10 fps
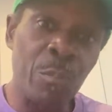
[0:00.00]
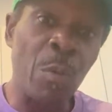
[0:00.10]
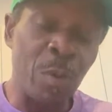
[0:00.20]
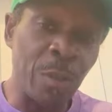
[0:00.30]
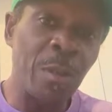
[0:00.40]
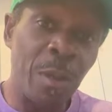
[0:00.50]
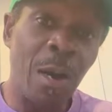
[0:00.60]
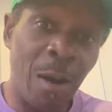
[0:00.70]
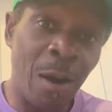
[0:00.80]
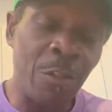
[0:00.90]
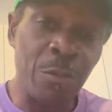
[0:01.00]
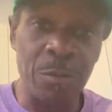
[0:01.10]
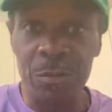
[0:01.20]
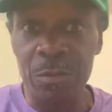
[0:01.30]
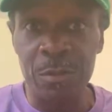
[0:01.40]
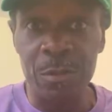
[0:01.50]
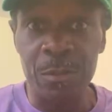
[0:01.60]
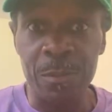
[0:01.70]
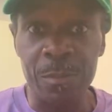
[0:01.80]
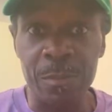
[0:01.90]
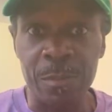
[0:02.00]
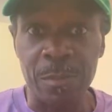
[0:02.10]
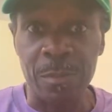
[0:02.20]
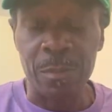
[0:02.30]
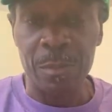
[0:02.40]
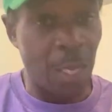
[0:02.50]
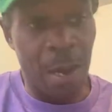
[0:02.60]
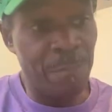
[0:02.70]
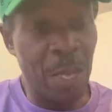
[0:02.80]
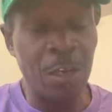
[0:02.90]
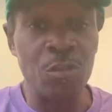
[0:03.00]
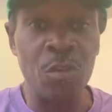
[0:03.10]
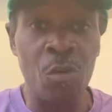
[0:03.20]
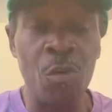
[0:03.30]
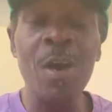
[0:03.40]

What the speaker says: But when others, I'm not alone,